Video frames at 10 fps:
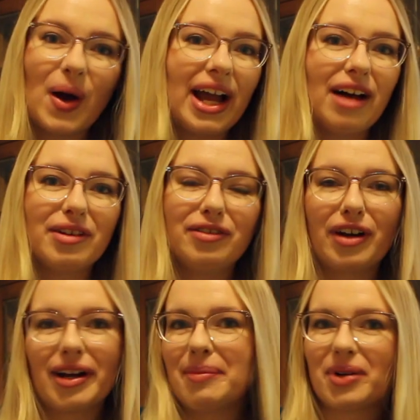I have a
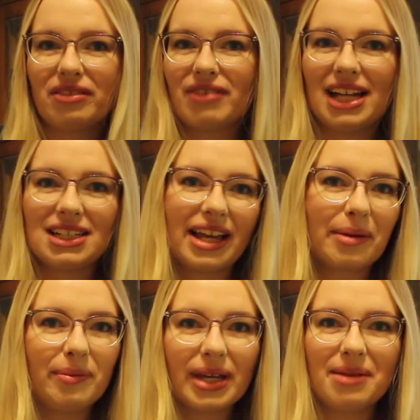very bright red,
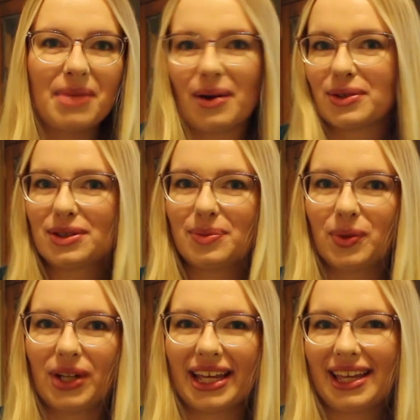like Mickey Mouse,
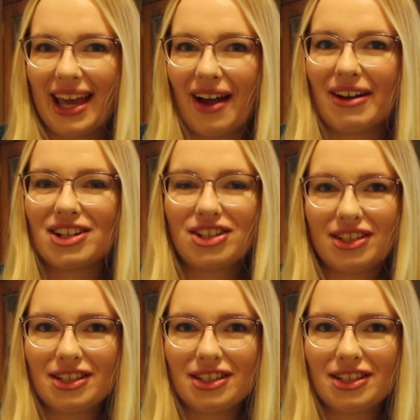more like garish,